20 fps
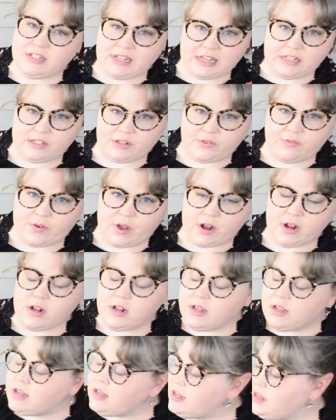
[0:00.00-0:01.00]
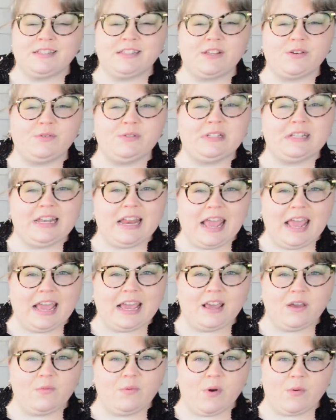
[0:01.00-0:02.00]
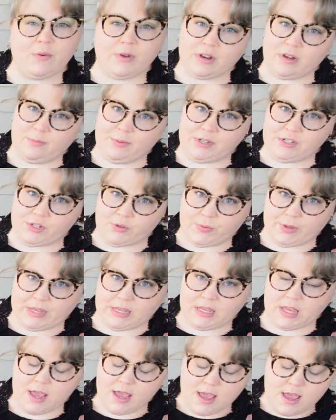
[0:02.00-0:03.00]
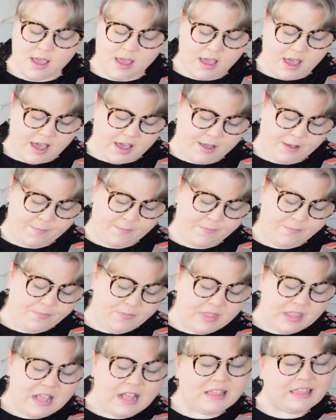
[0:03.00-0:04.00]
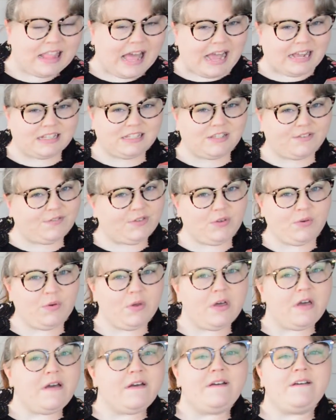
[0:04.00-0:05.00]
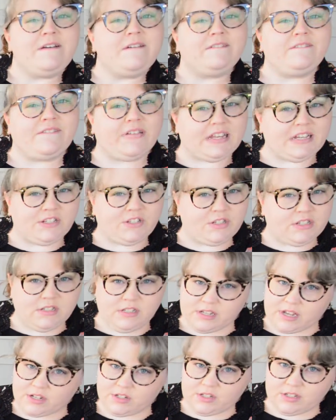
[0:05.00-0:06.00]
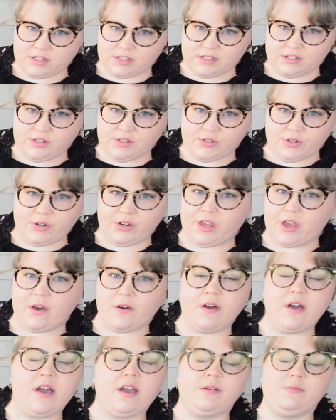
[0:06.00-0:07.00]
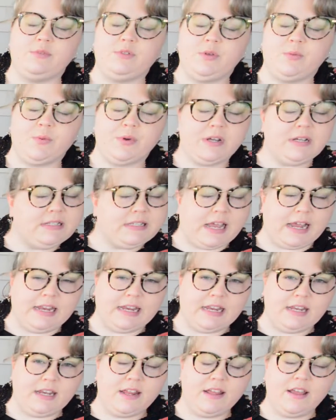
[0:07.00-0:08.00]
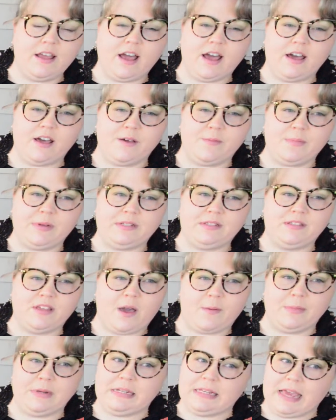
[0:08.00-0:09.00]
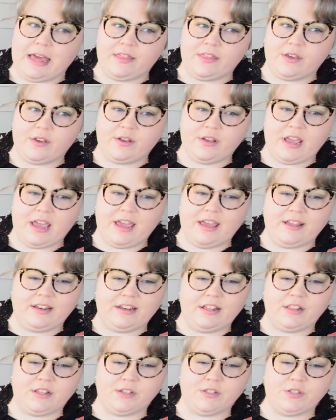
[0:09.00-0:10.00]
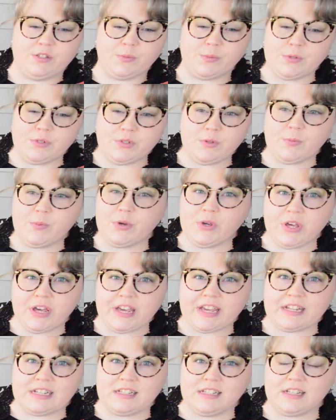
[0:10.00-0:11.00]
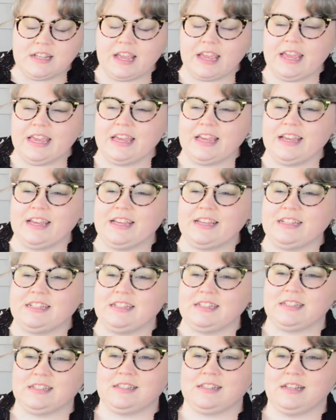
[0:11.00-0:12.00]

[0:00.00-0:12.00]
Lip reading: day so far. So today what we're going to be doing, last few finishing touches in the studio. I'm super excited. It's coming together and it looks super good, and